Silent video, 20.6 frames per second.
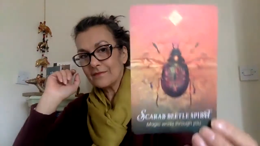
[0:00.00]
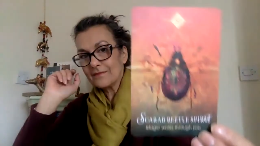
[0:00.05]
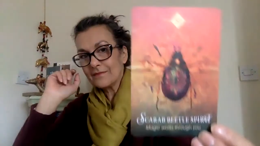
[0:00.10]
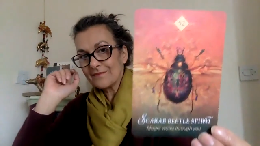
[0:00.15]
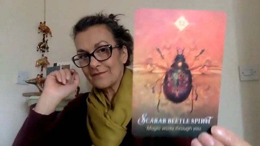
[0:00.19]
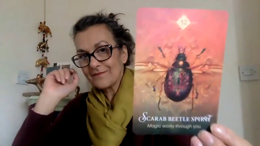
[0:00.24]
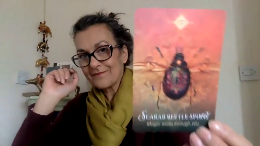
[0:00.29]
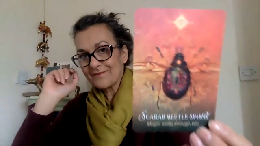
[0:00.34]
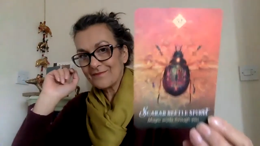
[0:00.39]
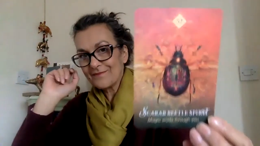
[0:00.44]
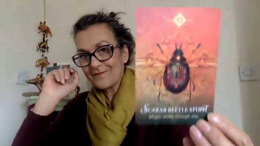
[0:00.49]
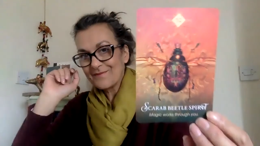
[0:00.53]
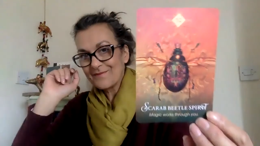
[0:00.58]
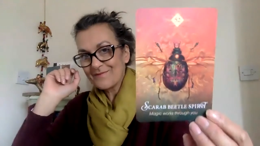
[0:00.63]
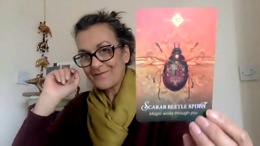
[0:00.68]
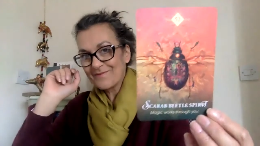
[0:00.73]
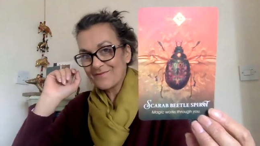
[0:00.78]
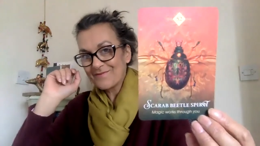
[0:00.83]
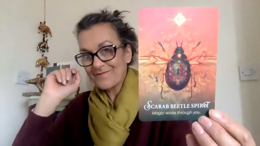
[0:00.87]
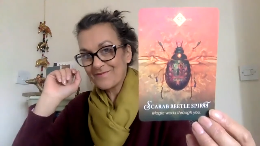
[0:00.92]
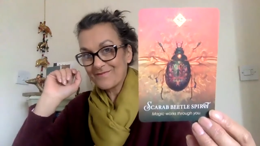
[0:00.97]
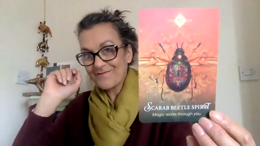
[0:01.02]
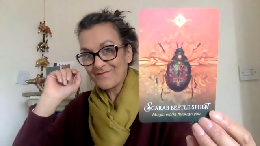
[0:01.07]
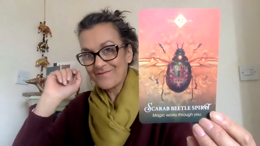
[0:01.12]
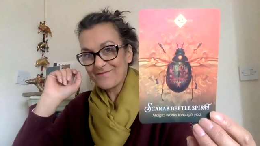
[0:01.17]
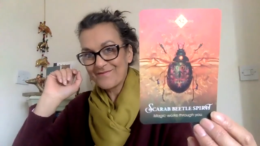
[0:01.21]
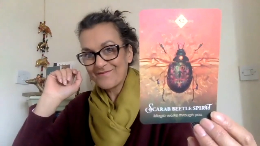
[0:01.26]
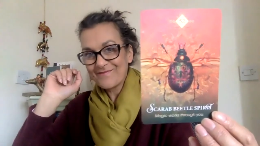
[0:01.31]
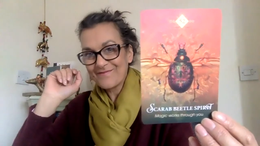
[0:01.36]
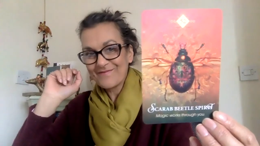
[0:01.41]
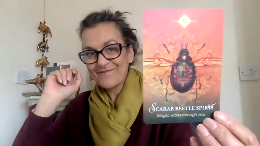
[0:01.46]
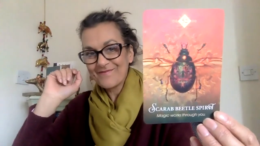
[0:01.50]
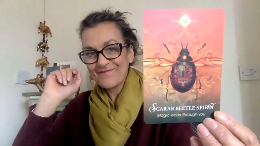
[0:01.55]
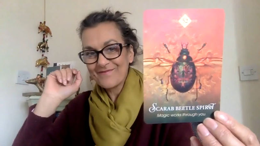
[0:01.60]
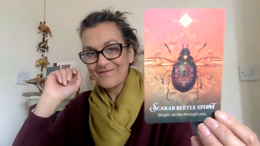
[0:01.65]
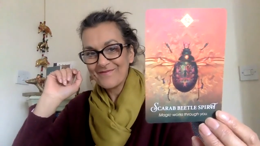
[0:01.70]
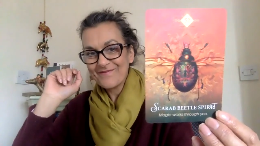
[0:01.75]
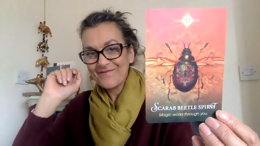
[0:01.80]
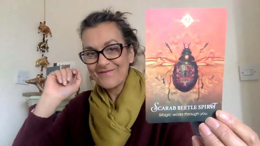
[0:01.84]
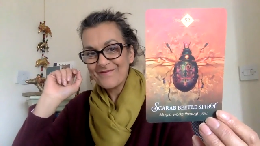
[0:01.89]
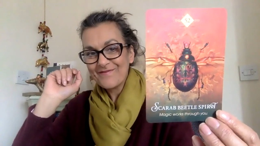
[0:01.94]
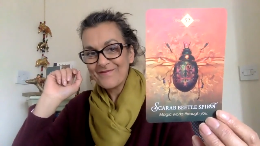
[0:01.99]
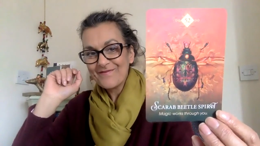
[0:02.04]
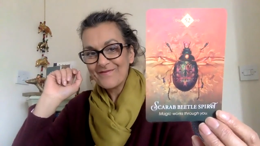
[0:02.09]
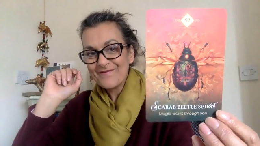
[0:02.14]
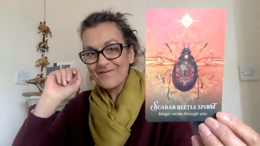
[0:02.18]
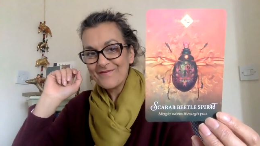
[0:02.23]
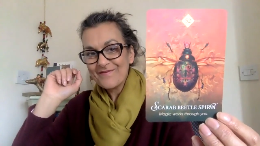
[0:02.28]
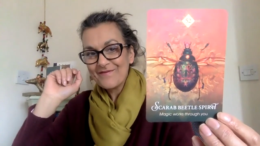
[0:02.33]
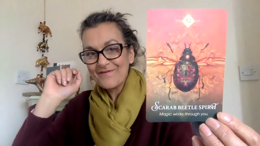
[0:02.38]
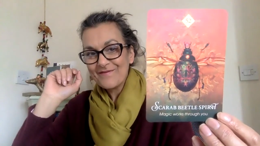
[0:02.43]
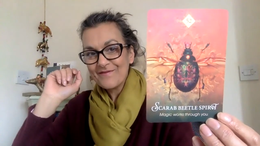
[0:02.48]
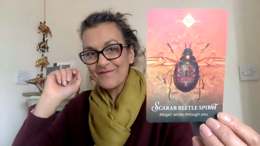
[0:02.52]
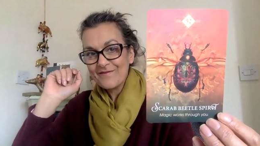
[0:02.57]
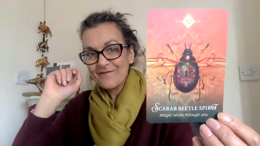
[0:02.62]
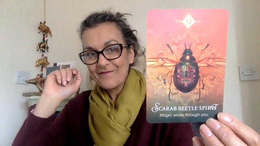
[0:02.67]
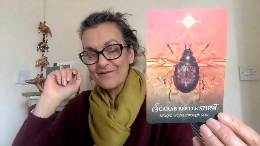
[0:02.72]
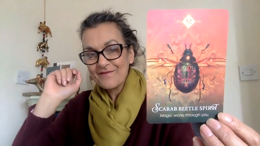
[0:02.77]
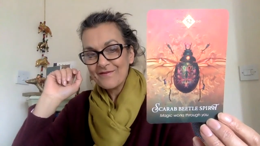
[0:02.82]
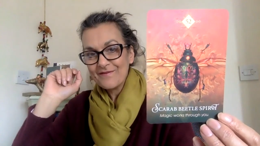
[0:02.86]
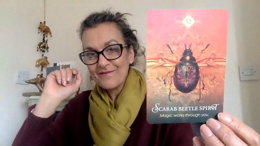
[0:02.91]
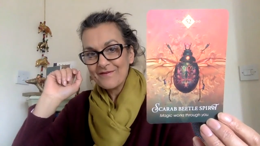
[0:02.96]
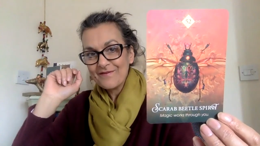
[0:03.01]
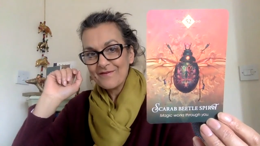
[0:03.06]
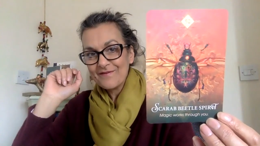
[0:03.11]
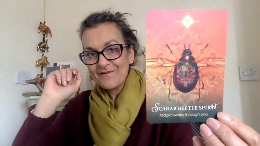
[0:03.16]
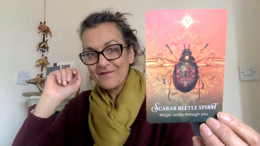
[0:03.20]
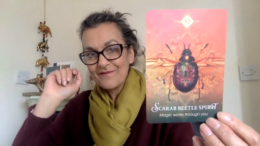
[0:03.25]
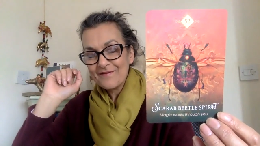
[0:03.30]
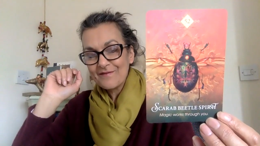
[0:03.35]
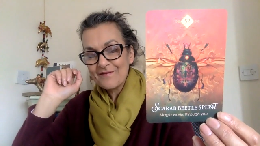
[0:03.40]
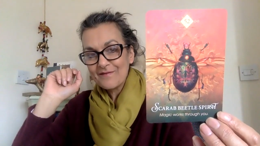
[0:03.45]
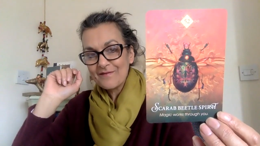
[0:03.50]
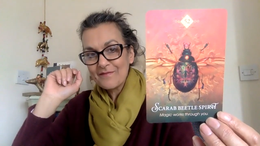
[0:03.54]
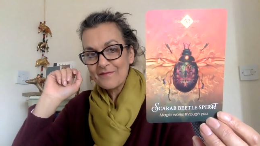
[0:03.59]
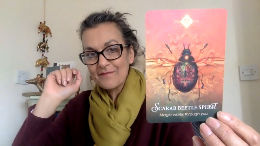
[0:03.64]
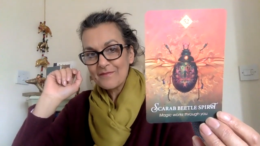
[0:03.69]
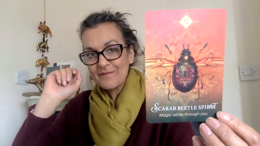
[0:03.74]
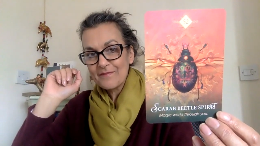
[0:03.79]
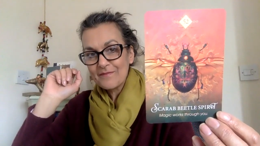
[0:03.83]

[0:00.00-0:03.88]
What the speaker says: (no one is talking)